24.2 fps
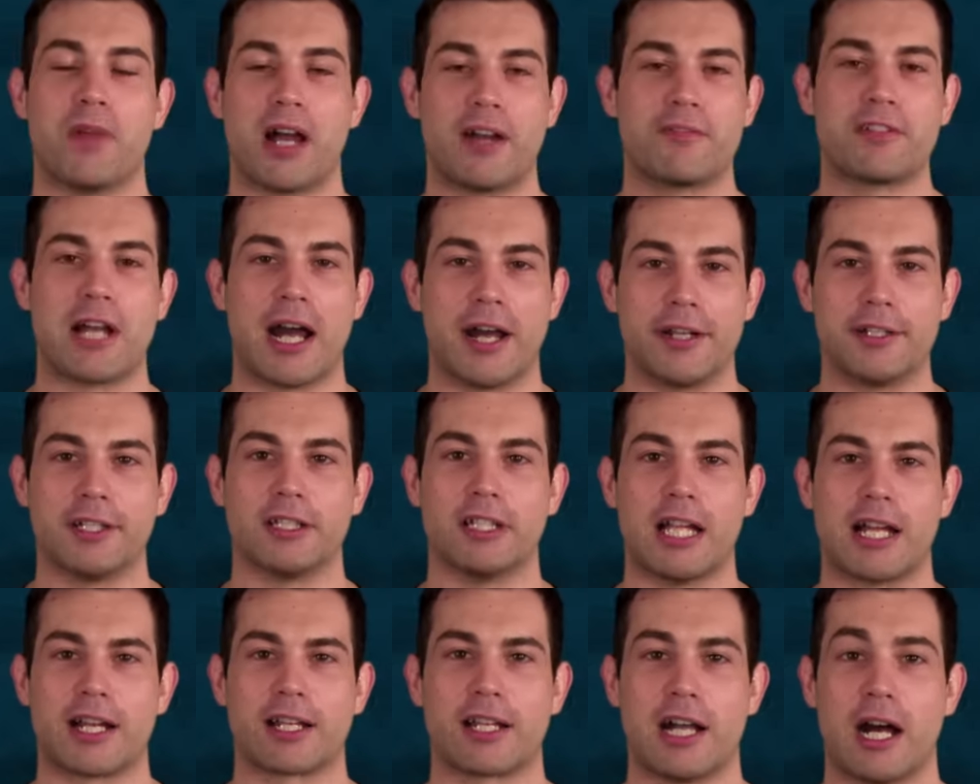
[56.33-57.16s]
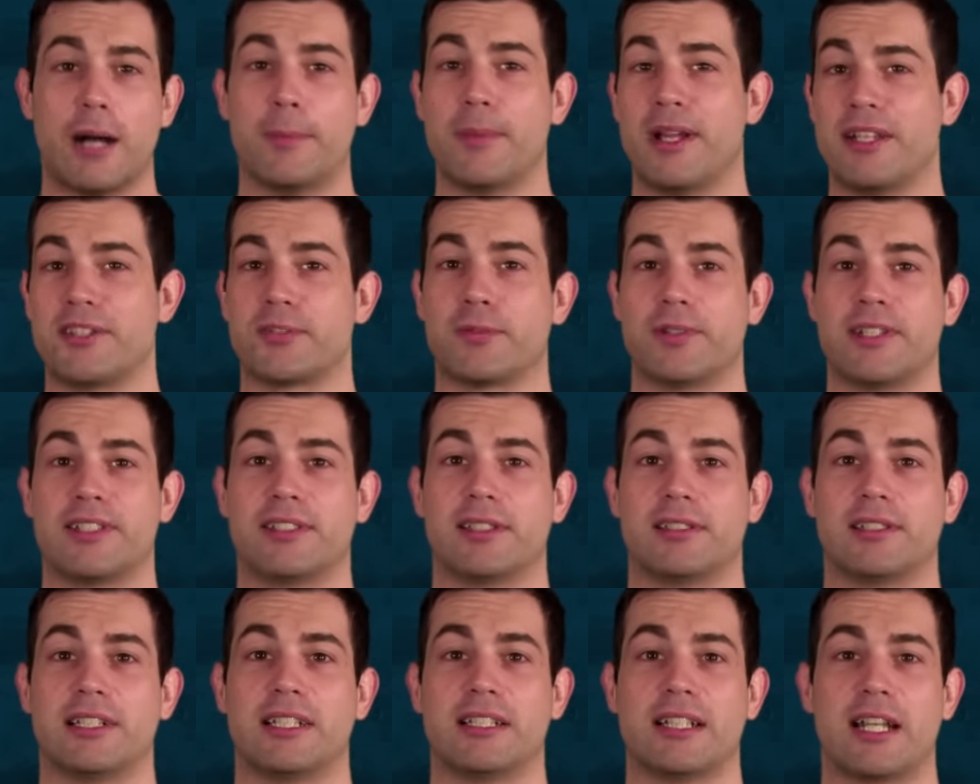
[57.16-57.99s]
I've gotten a lot of comments
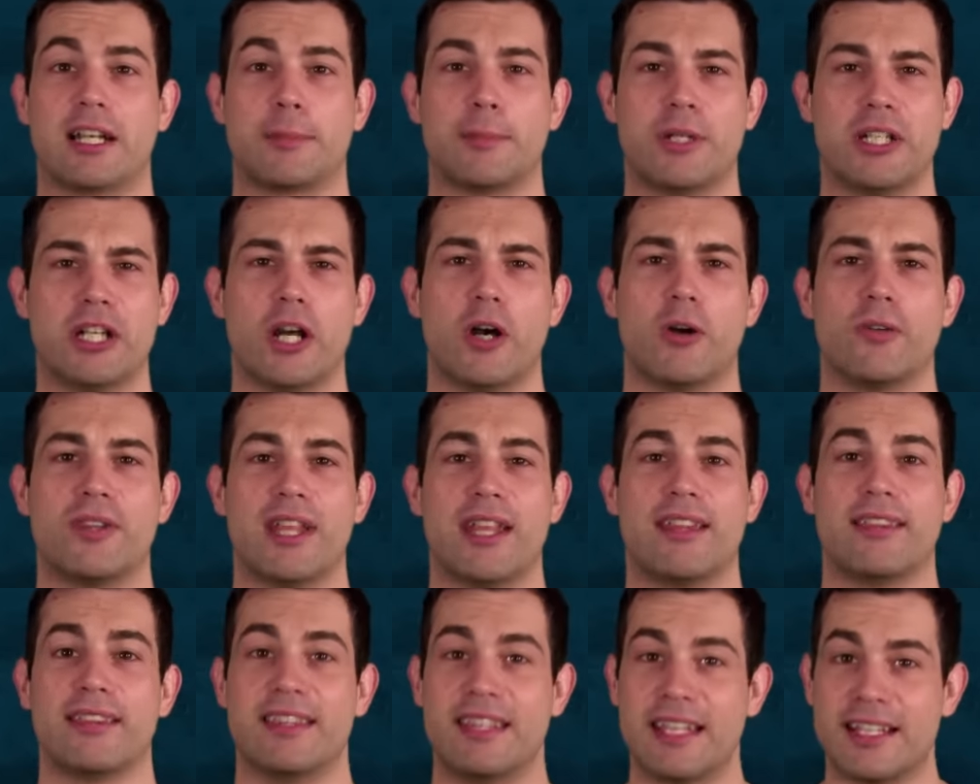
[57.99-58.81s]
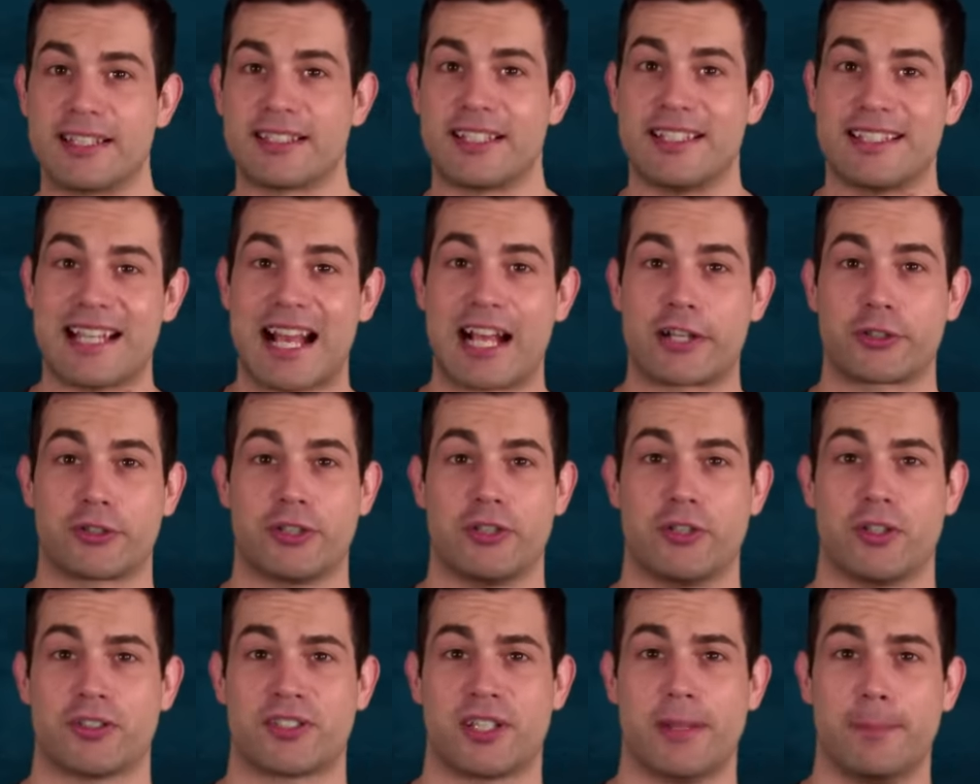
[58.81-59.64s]
recently letting me know that this is
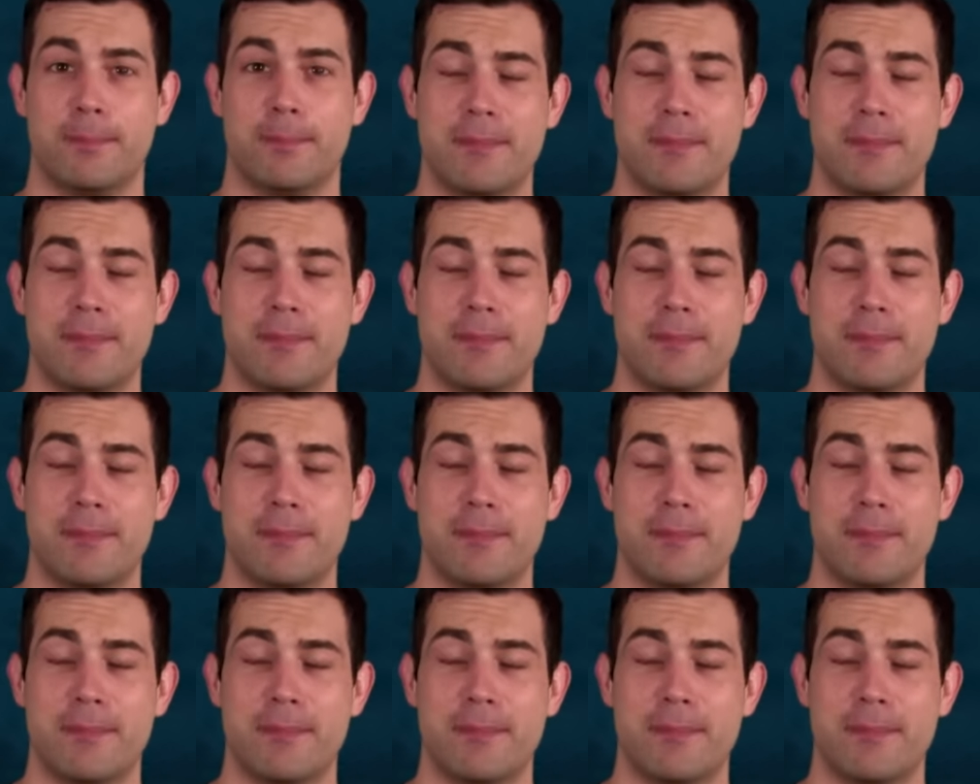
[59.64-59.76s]
actually just